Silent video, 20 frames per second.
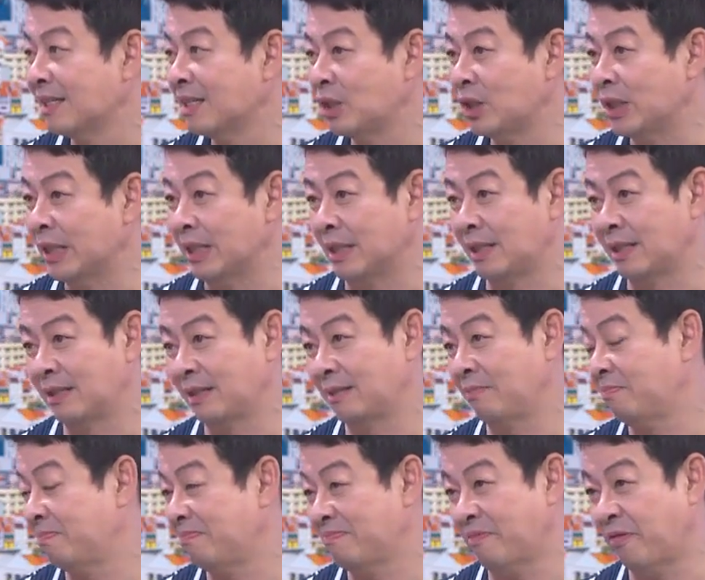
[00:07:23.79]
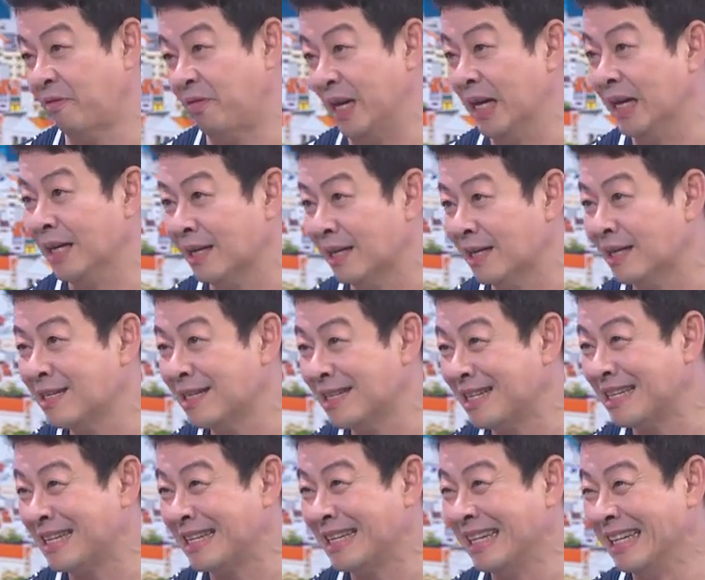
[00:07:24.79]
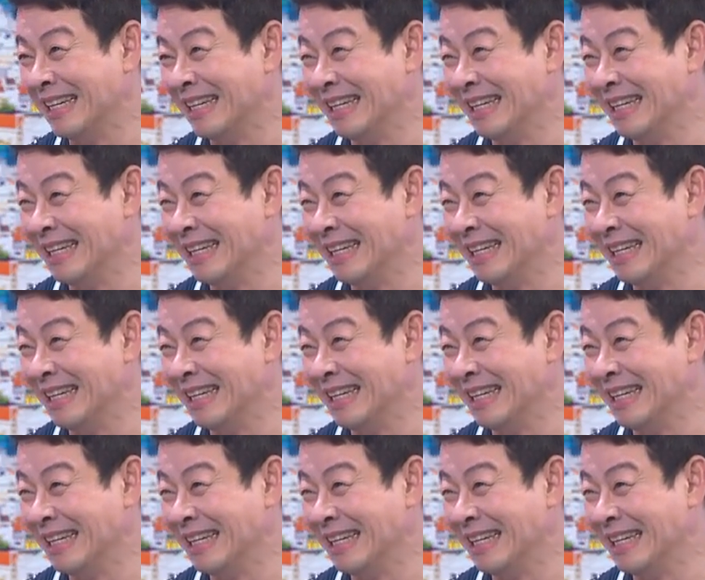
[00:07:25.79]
She's fearless.